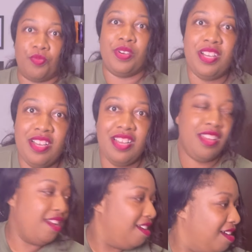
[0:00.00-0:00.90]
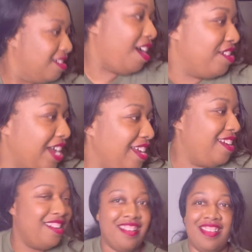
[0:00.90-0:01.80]
What? Y'all
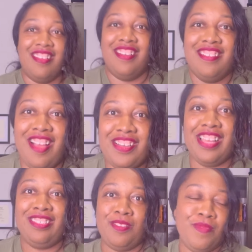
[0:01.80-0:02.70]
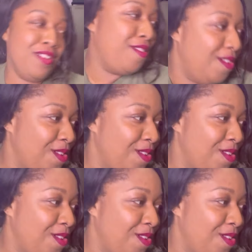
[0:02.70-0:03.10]
can't see me?